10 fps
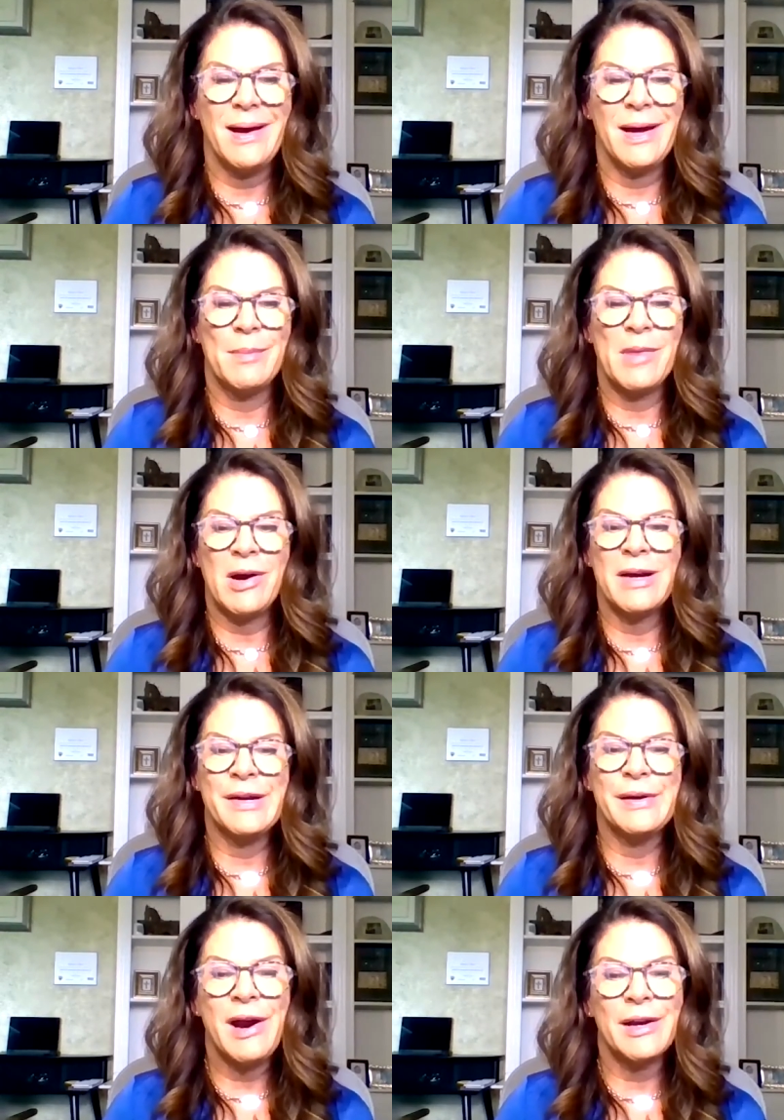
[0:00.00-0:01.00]
Um,
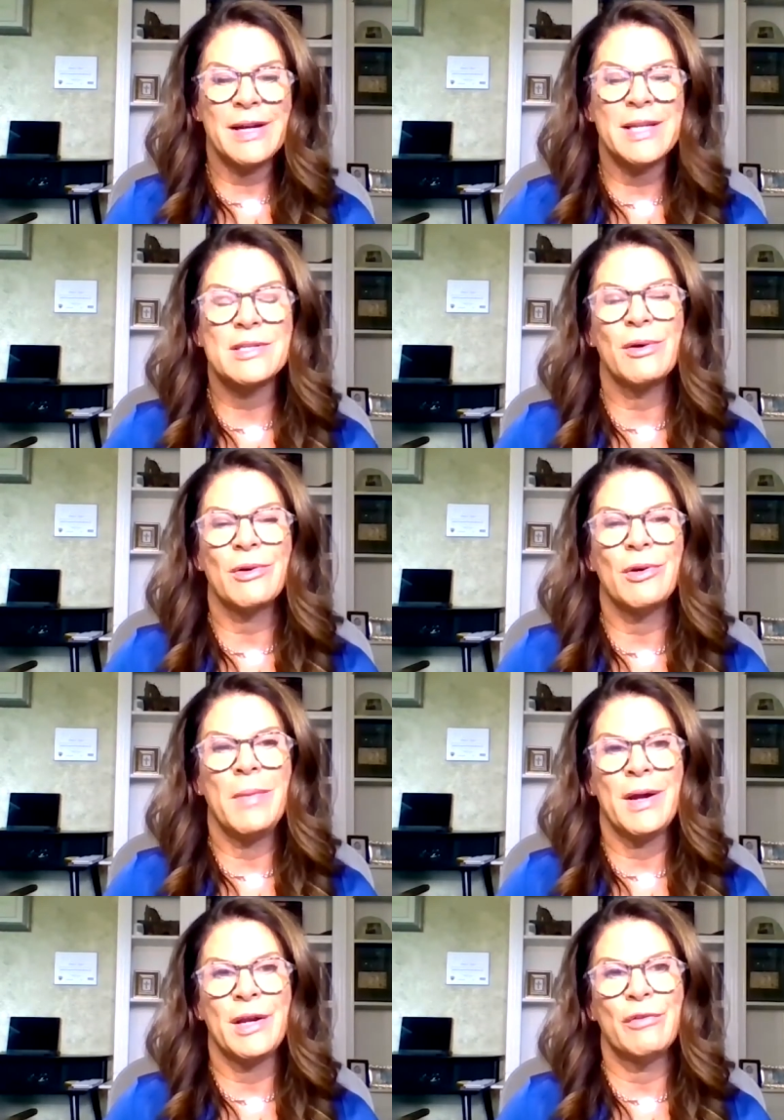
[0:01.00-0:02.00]
our, our internal
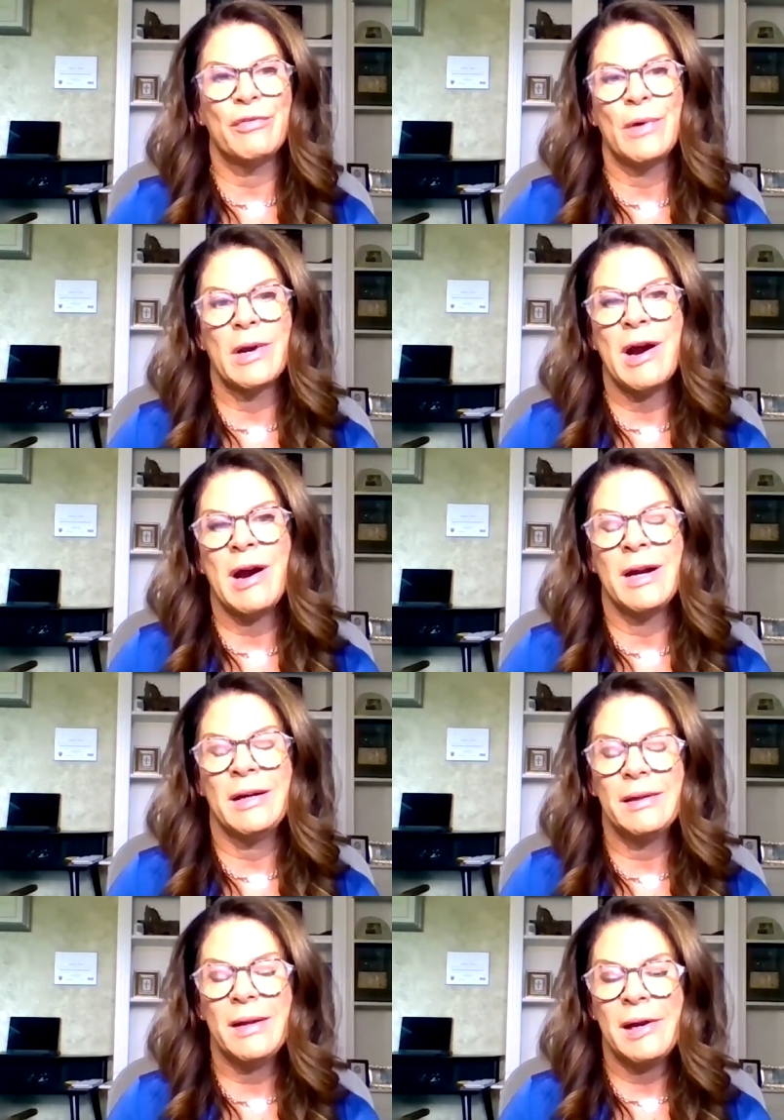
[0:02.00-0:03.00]
motto for our,